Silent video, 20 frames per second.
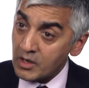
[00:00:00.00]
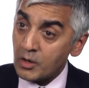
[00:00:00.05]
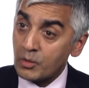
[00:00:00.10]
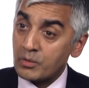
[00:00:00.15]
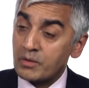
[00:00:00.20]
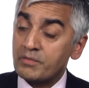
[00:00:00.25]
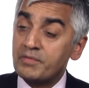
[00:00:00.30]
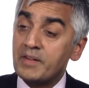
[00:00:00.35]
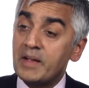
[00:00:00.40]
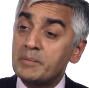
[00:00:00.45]

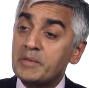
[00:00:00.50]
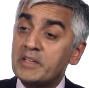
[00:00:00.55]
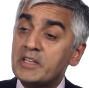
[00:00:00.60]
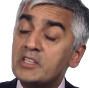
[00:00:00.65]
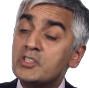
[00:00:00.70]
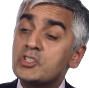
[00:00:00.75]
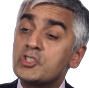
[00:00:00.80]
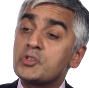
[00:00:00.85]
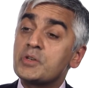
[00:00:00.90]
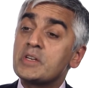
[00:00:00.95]
or a family
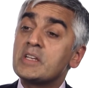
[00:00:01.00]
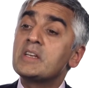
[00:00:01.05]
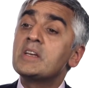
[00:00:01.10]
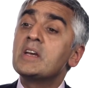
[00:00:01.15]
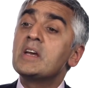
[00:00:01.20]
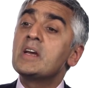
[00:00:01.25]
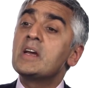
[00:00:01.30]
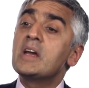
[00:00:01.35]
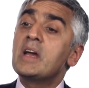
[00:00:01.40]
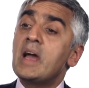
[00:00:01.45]
history
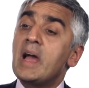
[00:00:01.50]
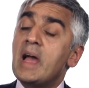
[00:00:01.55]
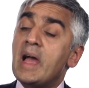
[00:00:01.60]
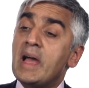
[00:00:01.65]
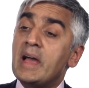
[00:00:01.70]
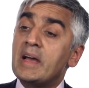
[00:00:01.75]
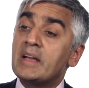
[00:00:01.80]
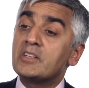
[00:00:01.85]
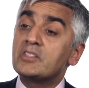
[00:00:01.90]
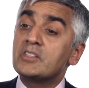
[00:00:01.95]

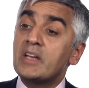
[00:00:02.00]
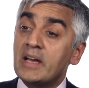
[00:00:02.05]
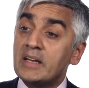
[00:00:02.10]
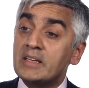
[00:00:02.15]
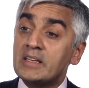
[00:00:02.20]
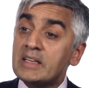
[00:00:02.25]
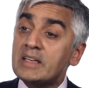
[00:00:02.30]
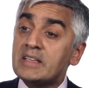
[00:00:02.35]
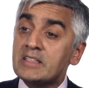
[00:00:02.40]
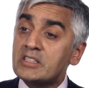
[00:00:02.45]
and
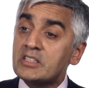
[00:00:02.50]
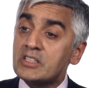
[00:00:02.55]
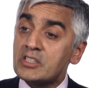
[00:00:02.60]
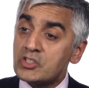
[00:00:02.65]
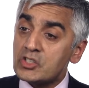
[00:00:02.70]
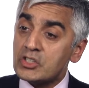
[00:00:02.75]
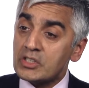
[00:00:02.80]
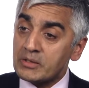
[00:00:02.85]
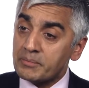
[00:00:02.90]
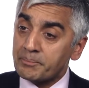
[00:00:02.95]
an
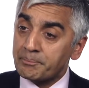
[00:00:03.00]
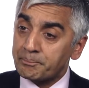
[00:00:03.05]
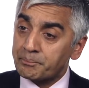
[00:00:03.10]
ECG.